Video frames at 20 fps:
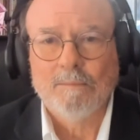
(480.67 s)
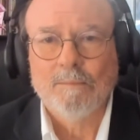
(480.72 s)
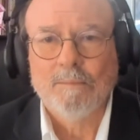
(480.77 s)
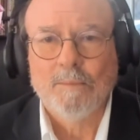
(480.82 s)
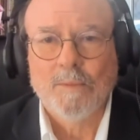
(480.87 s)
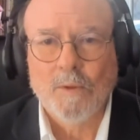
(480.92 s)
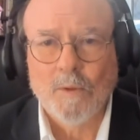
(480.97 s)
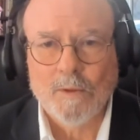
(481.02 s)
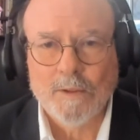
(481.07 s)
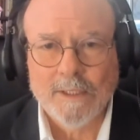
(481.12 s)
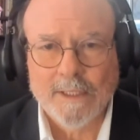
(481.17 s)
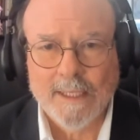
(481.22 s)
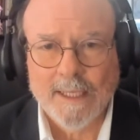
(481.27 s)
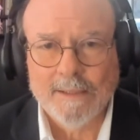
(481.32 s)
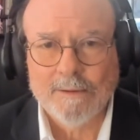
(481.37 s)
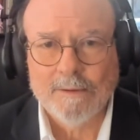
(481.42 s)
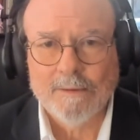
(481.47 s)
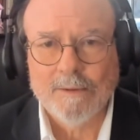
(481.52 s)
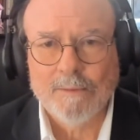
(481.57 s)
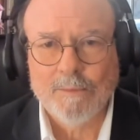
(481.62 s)
pull
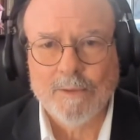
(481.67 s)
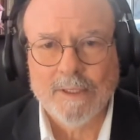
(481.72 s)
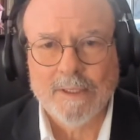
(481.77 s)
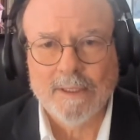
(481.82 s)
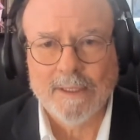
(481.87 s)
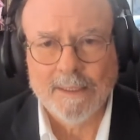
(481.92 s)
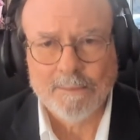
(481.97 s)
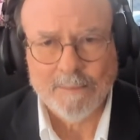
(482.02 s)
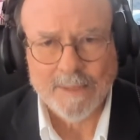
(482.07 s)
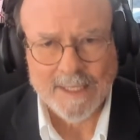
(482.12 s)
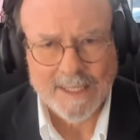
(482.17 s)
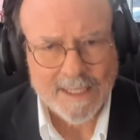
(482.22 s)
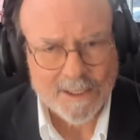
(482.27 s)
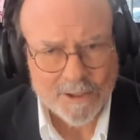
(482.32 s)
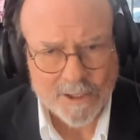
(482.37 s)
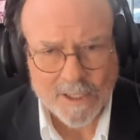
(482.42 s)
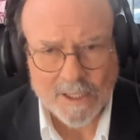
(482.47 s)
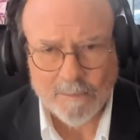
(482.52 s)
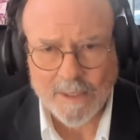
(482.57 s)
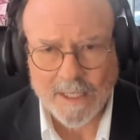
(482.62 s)
together and let
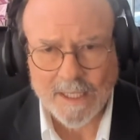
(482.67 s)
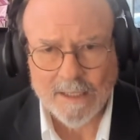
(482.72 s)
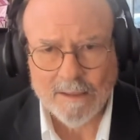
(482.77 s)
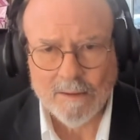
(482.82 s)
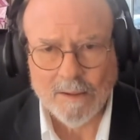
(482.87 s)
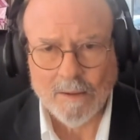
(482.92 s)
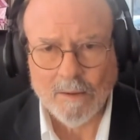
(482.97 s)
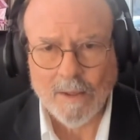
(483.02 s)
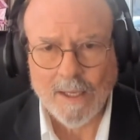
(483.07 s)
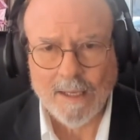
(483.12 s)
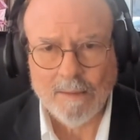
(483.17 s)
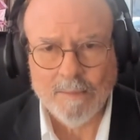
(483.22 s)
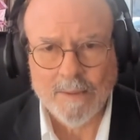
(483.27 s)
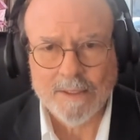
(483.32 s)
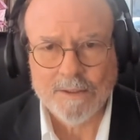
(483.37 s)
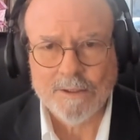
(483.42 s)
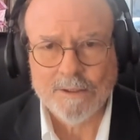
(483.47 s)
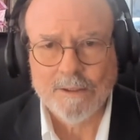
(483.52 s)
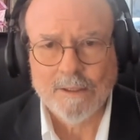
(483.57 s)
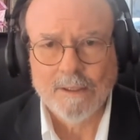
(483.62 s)
each committee know how
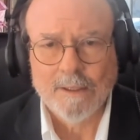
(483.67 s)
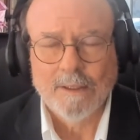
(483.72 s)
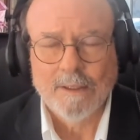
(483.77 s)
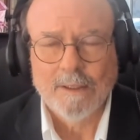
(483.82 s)
much